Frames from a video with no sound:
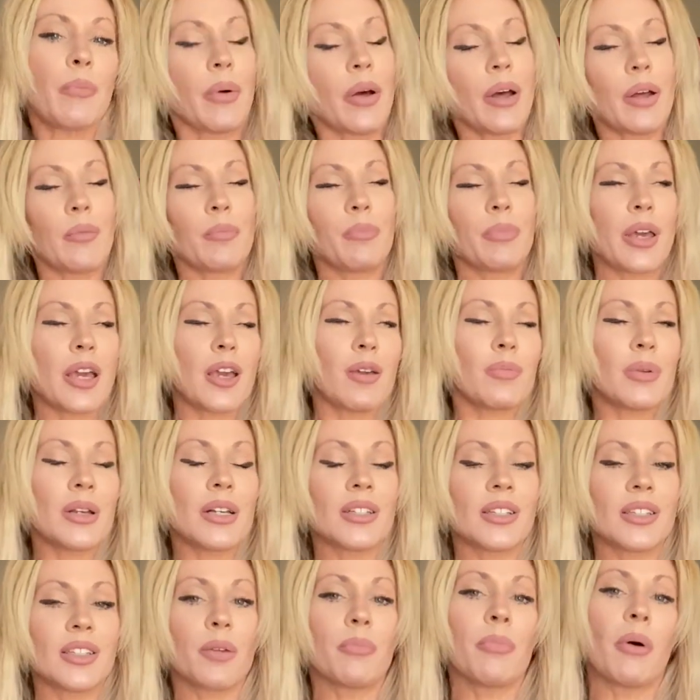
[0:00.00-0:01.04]
but
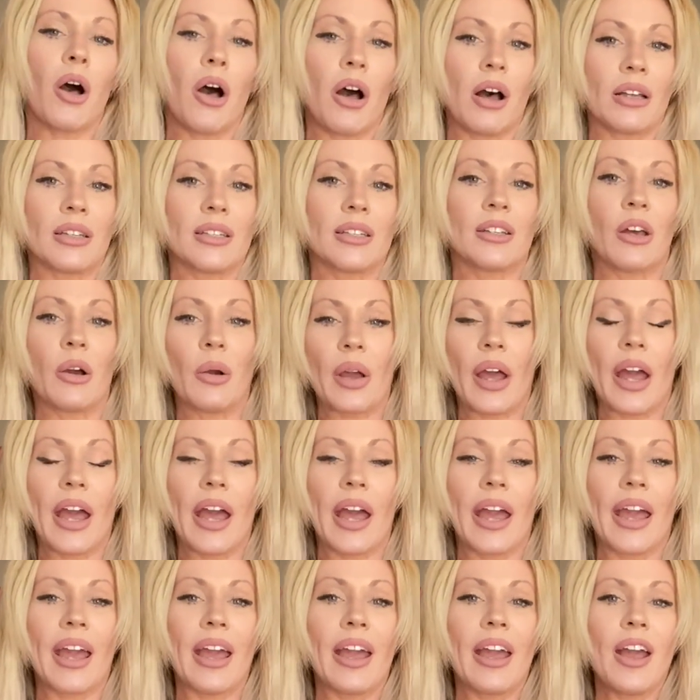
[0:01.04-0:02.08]
baby's the boss,
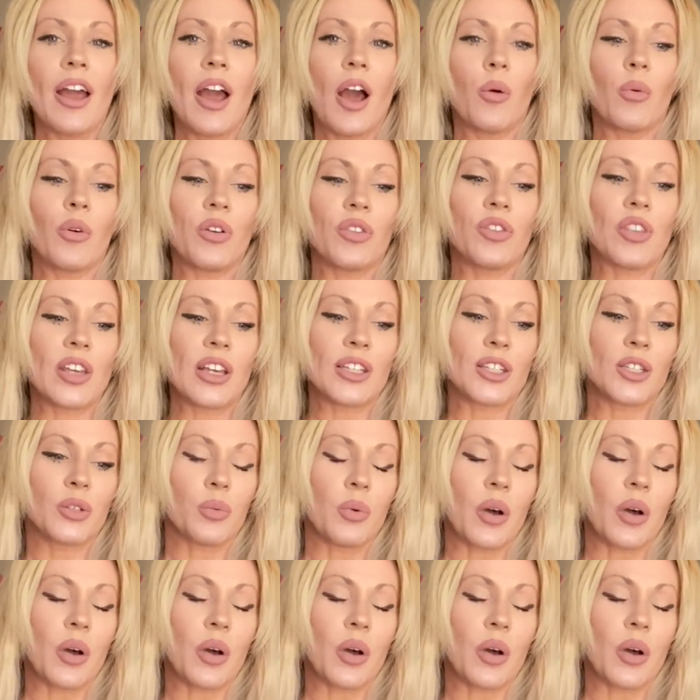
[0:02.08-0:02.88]
okay, with this